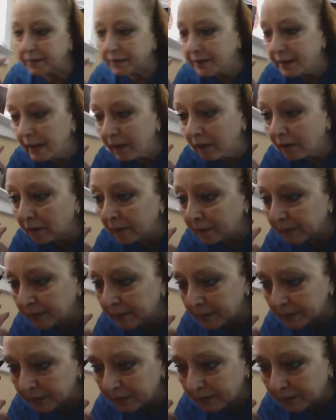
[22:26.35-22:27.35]
so I'm
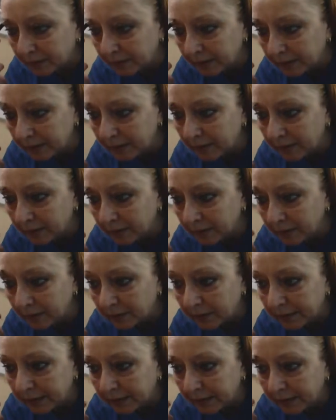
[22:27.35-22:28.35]
just going to use
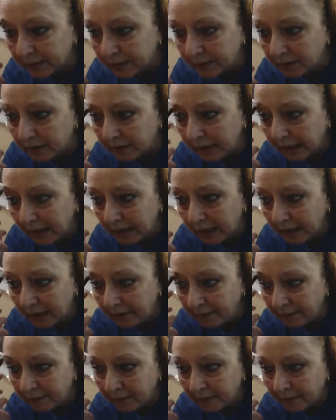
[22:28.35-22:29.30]
what I do have.